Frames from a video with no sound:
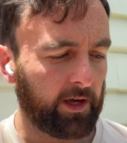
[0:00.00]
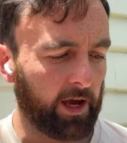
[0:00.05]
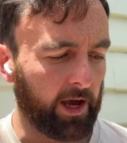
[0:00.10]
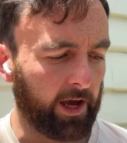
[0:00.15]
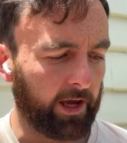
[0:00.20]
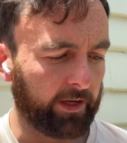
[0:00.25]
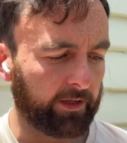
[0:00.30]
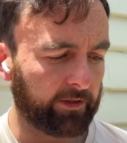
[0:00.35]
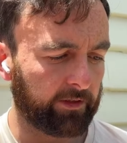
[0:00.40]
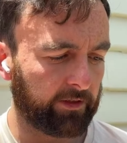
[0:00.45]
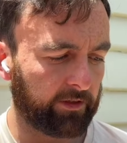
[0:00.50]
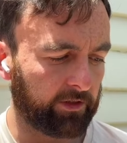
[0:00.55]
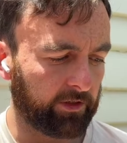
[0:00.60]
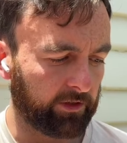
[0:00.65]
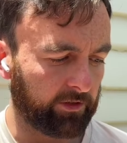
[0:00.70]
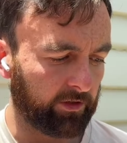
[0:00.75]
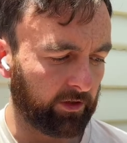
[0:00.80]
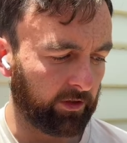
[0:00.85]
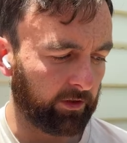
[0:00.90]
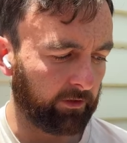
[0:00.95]
and
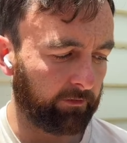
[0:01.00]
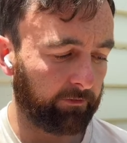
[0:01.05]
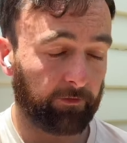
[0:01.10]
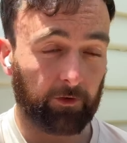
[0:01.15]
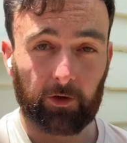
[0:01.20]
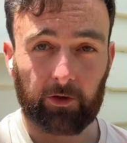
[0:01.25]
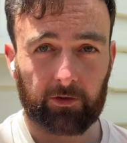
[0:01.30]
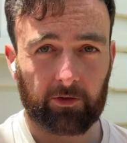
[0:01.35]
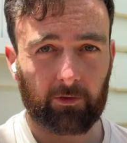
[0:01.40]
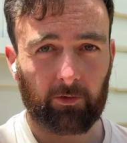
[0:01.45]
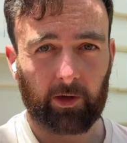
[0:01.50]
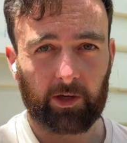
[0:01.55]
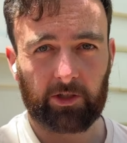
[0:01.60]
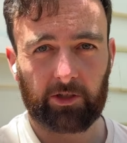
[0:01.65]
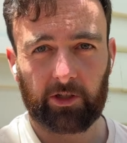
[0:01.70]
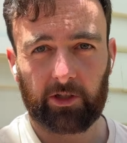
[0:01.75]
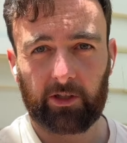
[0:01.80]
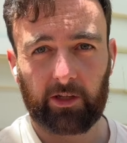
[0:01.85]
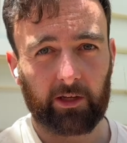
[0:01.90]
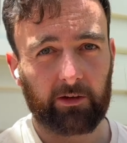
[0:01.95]
just on the first question,